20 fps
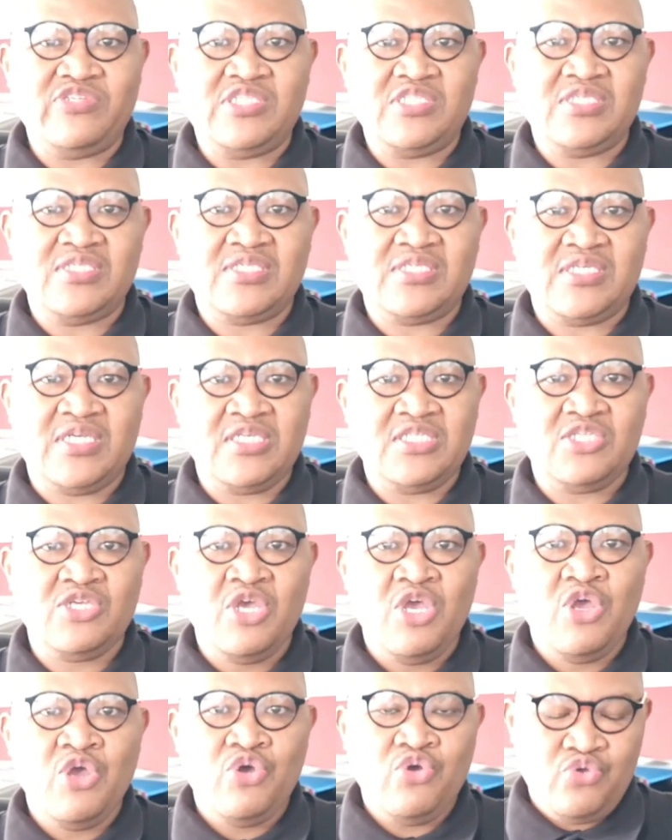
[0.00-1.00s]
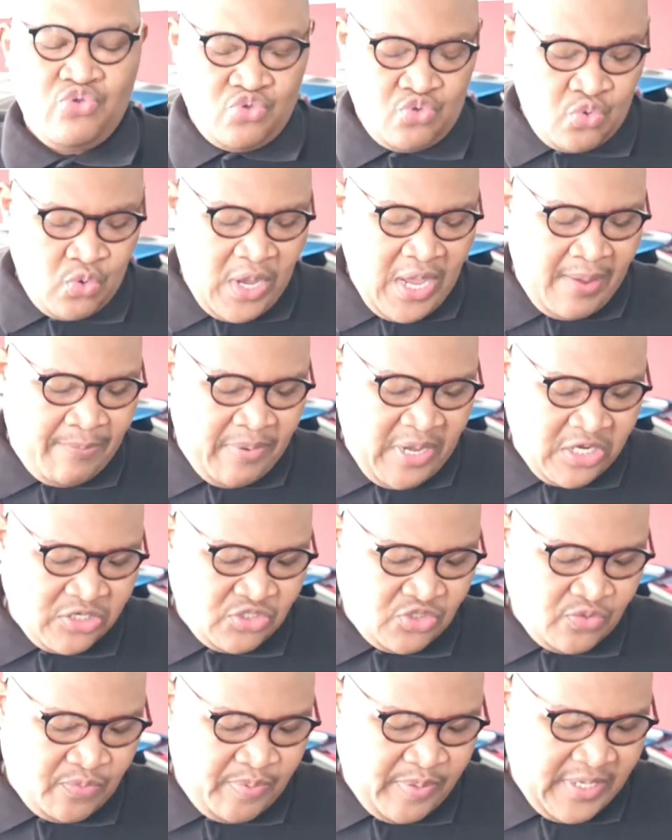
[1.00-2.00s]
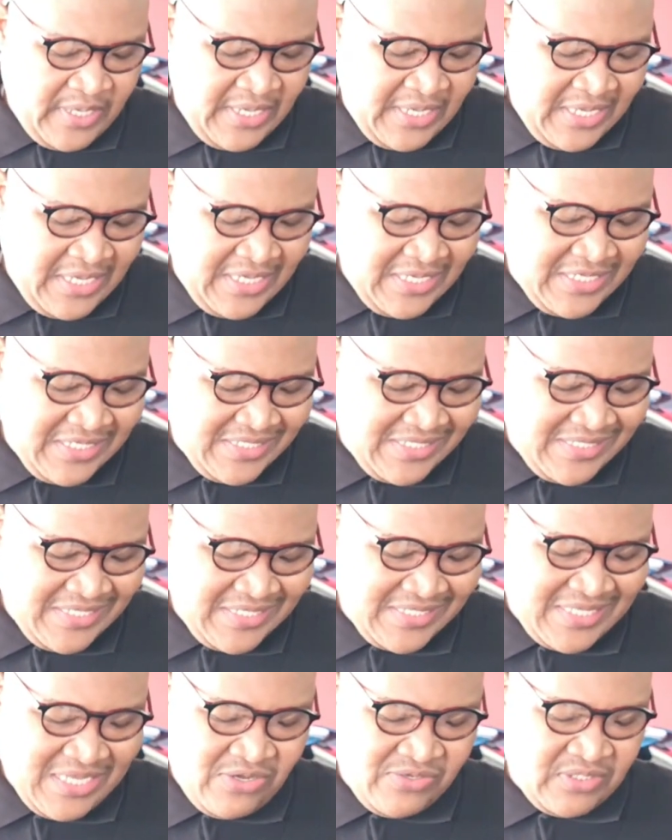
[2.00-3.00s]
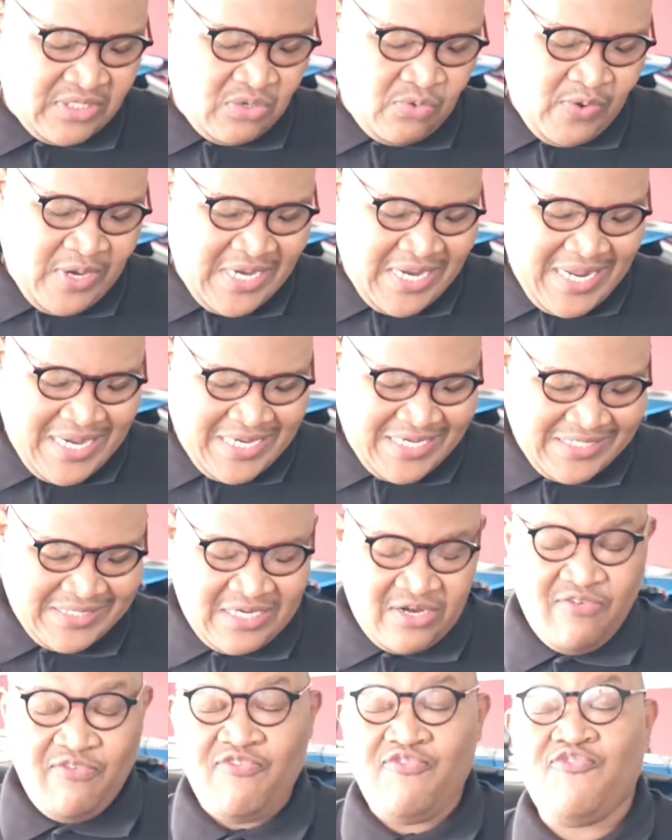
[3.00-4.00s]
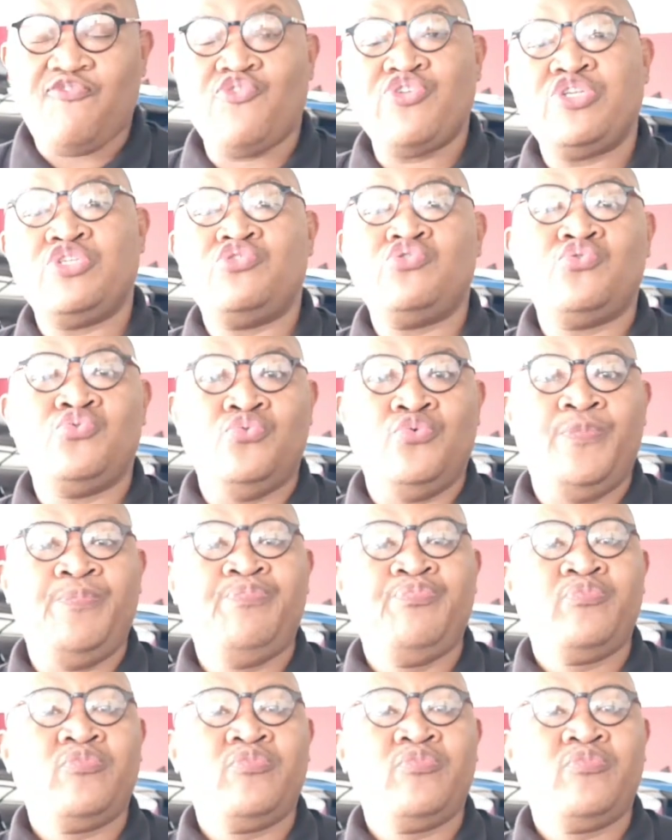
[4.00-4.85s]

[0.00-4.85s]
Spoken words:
interest rate, you are about to pay 6,142